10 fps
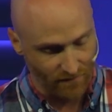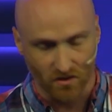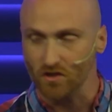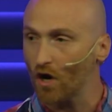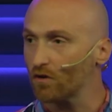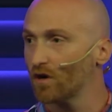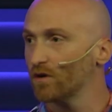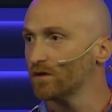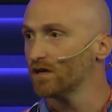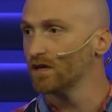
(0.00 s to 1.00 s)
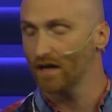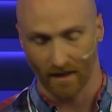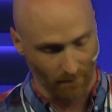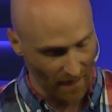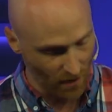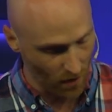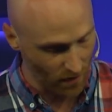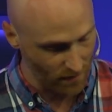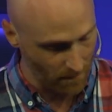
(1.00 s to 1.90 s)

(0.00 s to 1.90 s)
sorrow in my heart?